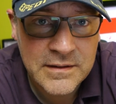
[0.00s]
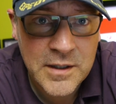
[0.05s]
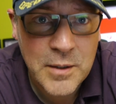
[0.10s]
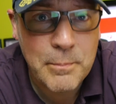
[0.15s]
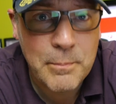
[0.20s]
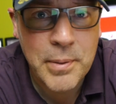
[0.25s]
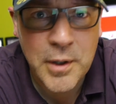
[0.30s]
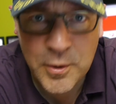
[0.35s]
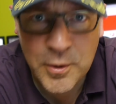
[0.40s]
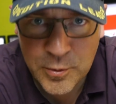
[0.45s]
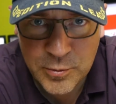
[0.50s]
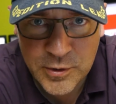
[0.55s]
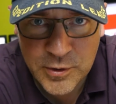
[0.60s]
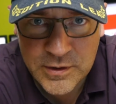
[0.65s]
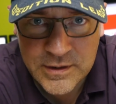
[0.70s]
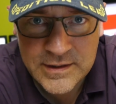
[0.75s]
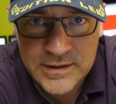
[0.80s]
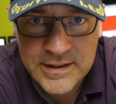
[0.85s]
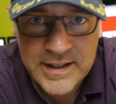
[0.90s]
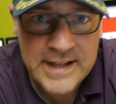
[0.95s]
a
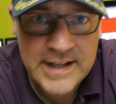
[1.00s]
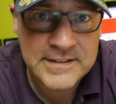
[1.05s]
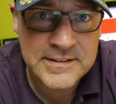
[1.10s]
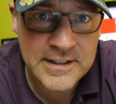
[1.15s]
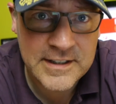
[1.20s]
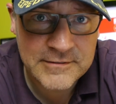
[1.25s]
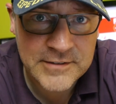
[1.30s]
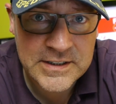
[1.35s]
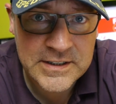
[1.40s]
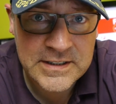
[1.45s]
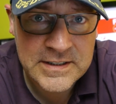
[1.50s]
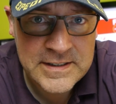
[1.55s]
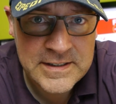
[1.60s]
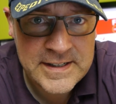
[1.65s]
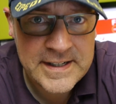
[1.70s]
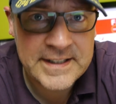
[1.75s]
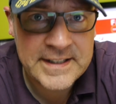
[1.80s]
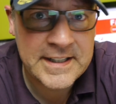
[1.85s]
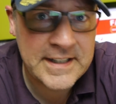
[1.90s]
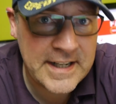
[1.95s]
plural endeavour
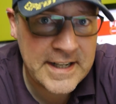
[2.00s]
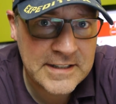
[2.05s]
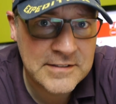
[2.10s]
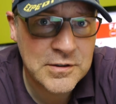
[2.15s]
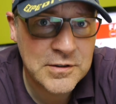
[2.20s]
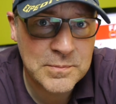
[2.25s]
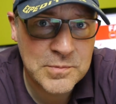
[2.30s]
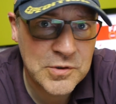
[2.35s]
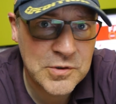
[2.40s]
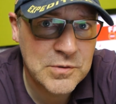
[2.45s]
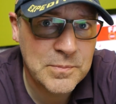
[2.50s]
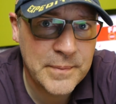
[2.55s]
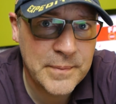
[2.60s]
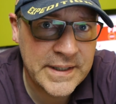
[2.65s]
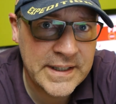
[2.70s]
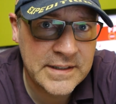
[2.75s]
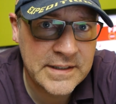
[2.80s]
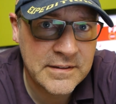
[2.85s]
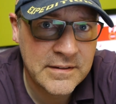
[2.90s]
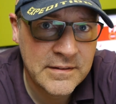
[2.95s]
and it ends up just
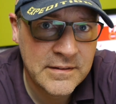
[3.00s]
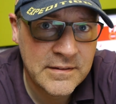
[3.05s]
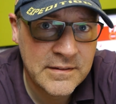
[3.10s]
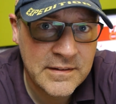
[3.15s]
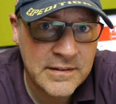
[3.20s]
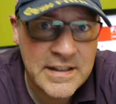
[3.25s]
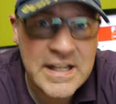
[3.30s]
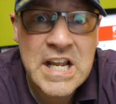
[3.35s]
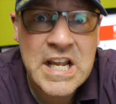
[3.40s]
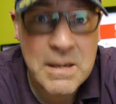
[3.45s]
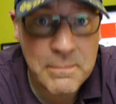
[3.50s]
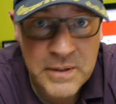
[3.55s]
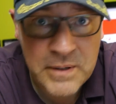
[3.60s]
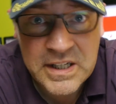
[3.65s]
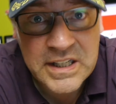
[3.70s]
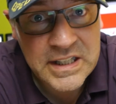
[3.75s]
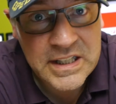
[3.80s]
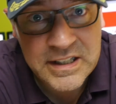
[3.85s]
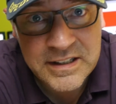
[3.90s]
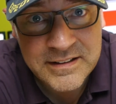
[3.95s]
being a
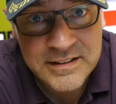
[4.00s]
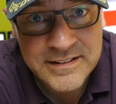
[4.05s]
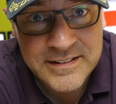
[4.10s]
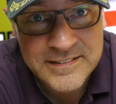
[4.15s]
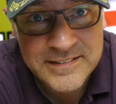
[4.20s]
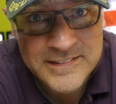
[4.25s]
peak.